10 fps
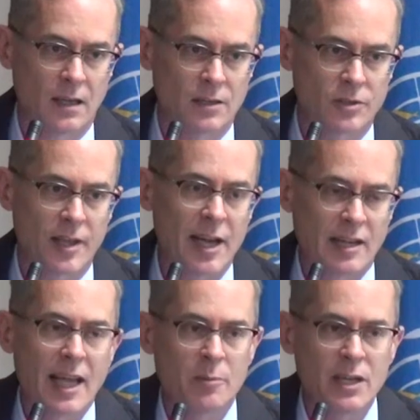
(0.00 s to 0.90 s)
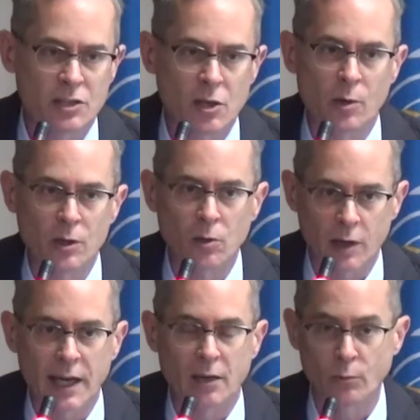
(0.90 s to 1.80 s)
So that means, when you
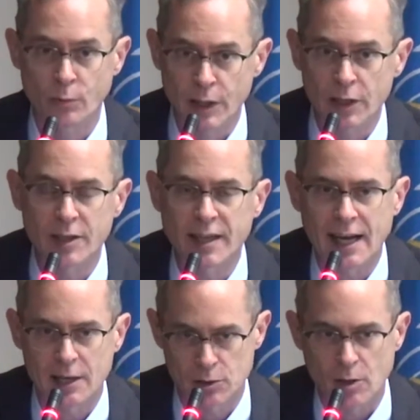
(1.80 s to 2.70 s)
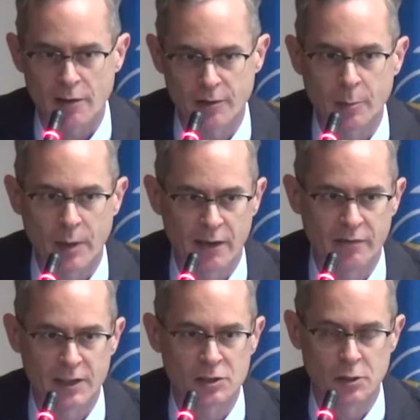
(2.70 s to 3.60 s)
look at really catastrophic
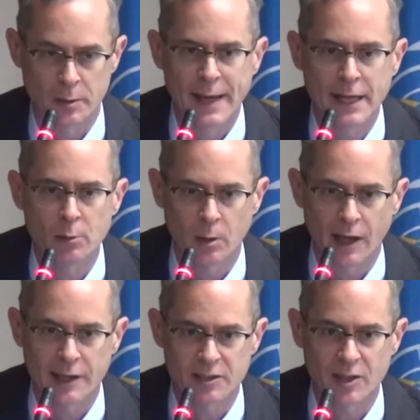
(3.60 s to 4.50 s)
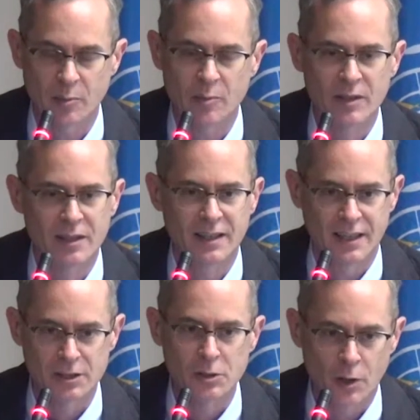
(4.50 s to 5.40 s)
benefits and you annualize them,
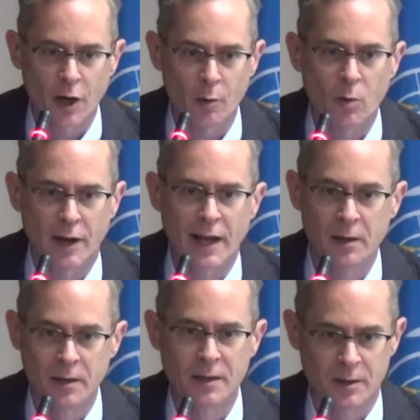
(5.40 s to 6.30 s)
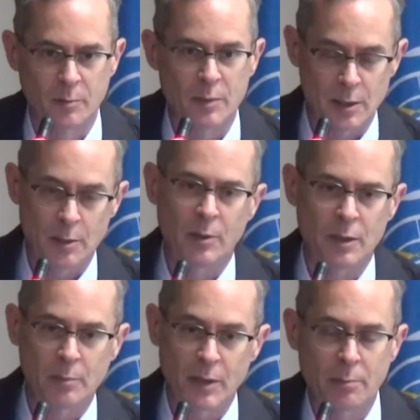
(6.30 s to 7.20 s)
you're going to want to
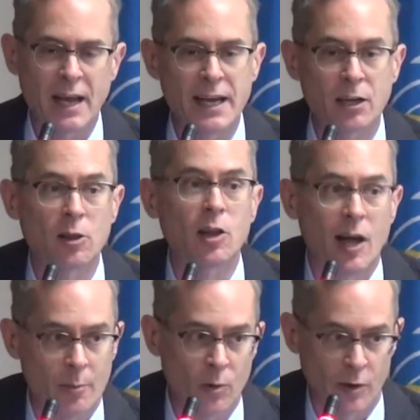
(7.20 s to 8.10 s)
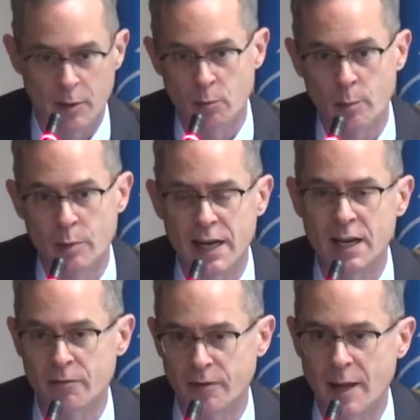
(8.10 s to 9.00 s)
be paying a lot more than we're
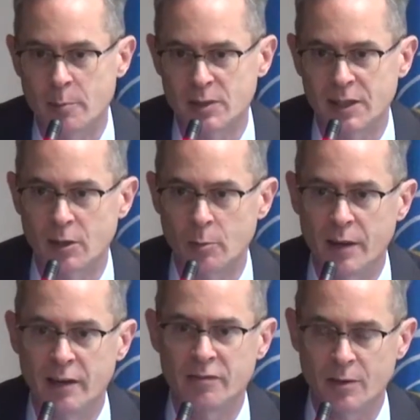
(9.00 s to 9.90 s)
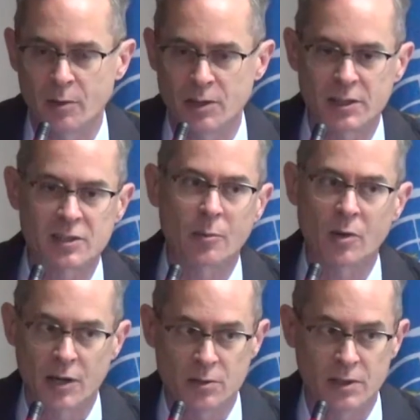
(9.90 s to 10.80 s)
paying for that particular benefit, which in some
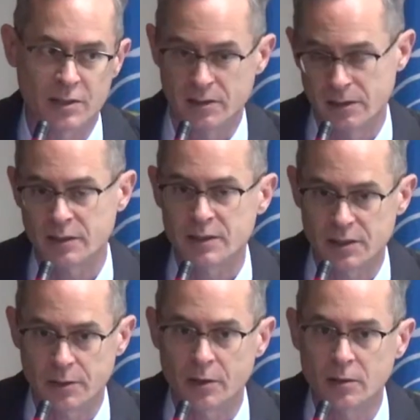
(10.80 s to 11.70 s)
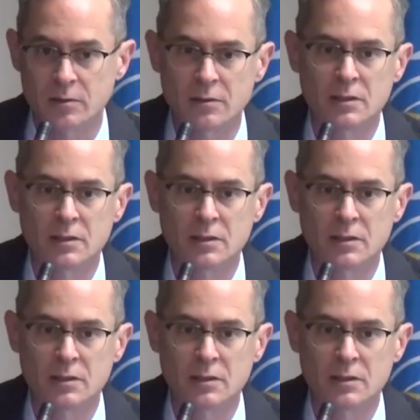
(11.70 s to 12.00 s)
countries is nearly zero.